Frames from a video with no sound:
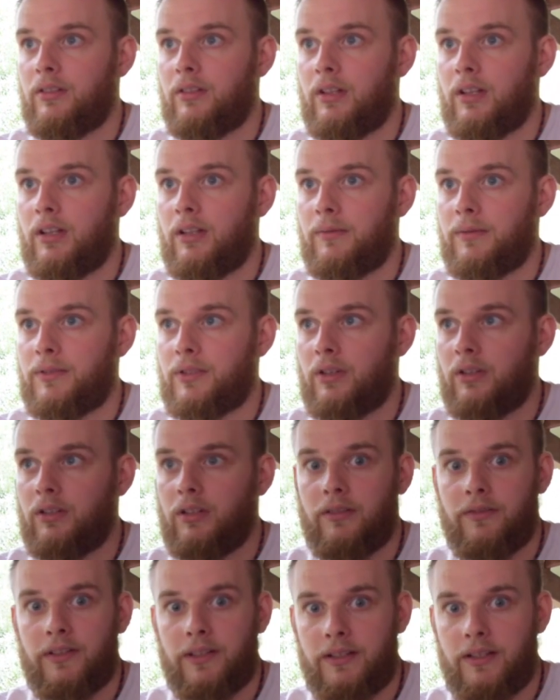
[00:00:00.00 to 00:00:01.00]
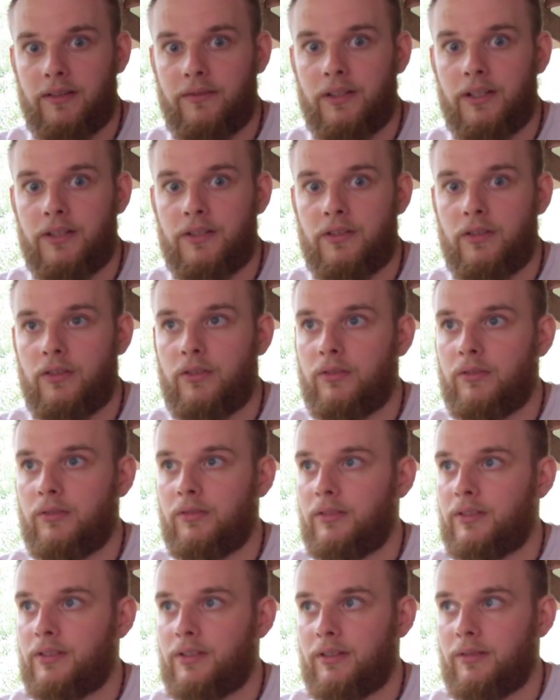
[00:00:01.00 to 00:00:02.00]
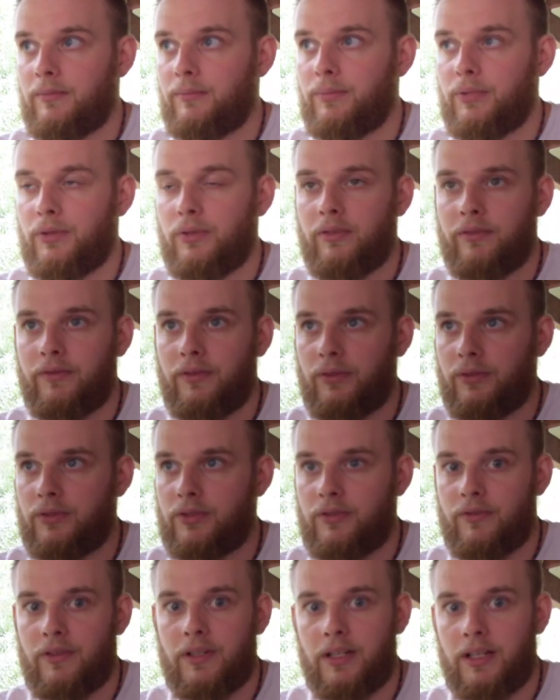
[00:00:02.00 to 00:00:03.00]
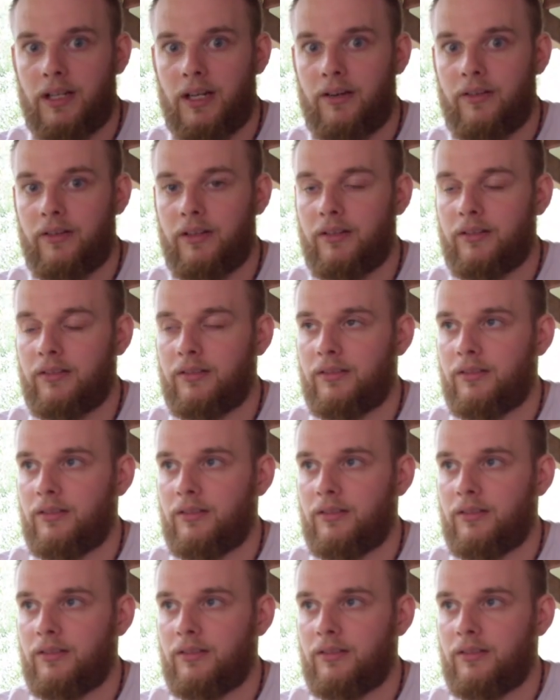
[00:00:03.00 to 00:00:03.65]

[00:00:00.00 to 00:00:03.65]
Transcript: Uh, he's got a lot of activities to do. He's in a beautiful, serenic area.